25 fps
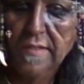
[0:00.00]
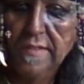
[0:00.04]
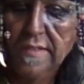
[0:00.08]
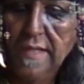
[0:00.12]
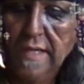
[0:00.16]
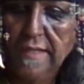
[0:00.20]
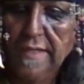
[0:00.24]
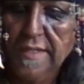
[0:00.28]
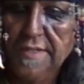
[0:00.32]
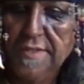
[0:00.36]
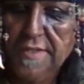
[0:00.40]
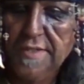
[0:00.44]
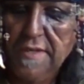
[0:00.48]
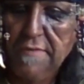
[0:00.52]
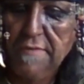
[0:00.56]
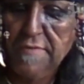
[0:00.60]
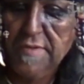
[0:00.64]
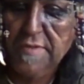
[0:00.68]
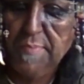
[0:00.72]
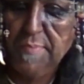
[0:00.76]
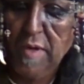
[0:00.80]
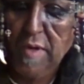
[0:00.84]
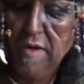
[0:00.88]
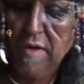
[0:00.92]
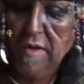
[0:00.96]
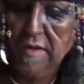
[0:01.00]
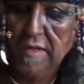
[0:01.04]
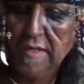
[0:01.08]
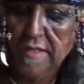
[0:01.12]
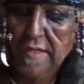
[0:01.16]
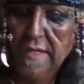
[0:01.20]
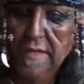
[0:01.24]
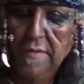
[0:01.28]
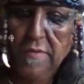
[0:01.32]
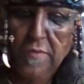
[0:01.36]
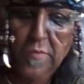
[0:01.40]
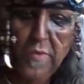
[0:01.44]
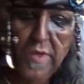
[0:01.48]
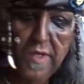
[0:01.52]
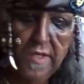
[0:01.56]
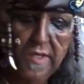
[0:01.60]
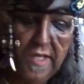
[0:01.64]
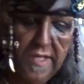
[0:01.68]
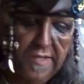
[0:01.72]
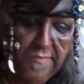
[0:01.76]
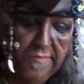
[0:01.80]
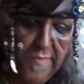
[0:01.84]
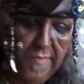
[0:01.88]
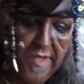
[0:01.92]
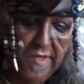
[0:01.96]
I guess that was partly what
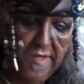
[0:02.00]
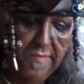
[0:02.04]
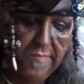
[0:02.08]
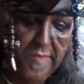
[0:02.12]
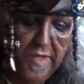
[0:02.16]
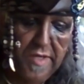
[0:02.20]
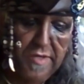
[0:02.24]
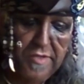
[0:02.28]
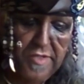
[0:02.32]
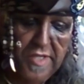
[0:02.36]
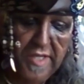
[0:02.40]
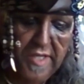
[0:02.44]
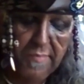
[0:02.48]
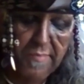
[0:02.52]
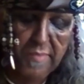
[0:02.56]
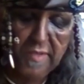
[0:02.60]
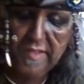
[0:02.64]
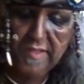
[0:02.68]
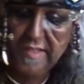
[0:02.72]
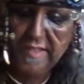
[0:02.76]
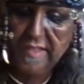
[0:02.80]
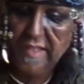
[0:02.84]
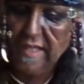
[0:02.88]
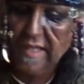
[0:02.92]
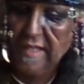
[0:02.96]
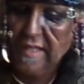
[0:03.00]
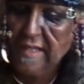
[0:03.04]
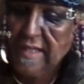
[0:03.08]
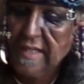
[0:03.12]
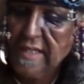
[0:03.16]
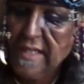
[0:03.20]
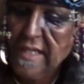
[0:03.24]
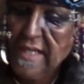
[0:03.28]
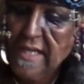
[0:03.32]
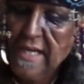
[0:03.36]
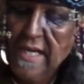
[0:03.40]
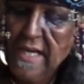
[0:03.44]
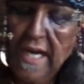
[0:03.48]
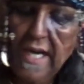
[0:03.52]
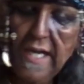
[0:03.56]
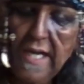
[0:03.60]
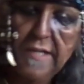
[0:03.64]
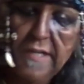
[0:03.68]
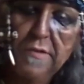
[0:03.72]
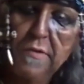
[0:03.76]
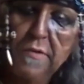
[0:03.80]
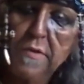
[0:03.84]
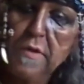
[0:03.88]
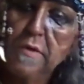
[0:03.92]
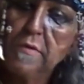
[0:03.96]
led me to music, but I
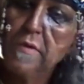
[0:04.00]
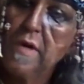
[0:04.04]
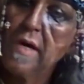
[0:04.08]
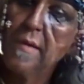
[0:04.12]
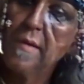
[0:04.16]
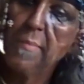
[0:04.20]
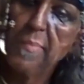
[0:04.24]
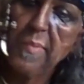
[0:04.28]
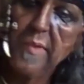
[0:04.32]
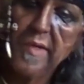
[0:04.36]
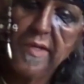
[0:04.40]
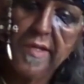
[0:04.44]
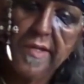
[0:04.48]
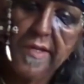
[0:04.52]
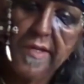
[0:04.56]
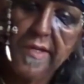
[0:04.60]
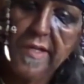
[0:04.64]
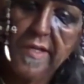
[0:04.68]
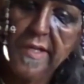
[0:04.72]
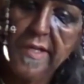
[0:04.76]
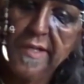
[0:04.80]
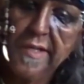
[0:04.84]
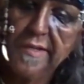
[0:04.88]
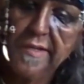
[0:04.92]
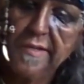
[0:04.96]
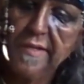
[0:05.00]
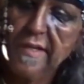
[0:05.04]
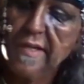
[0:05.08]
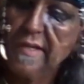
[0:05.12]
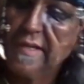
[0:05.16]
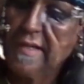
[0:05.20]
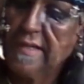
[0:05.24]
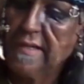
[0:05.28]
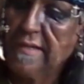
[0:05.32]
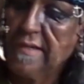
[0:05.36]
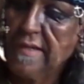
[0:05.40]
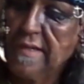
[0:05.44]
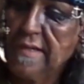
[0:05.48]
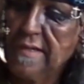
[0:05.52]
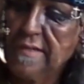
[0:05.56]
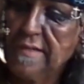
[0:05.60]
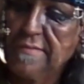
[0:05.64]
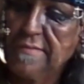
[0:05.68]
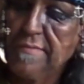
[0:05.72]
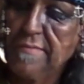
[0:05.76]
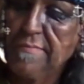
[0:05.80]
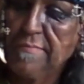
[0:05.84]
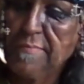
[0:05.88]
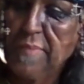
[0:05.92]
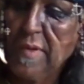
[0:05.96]
grew up in
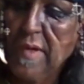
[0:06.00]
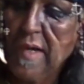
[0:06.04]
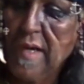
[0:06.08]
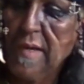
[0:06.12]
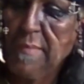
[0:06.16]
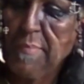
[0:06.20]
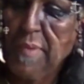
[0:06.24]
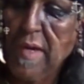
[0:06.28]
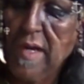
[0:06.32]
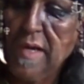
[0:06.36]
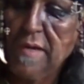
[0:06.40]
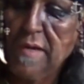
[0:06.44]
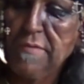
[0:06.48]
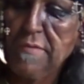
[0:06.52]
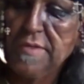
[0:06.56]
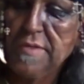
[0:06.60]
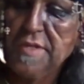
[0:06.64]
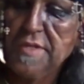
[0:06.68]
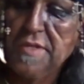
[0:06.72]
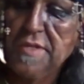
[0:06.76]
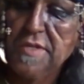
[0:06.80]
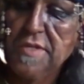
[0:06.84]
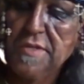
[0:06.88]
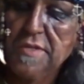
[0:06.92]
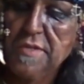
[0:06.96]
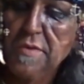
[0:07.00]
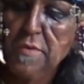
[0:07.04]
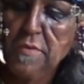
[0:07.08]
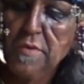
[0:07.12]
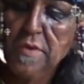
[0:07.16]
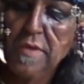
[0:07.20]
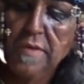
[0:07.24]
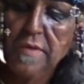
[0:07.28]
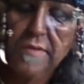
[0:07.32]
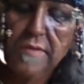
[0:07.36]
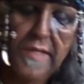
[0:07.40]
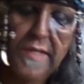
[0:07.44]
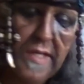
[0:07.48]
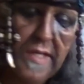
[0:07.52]
pirates is sort of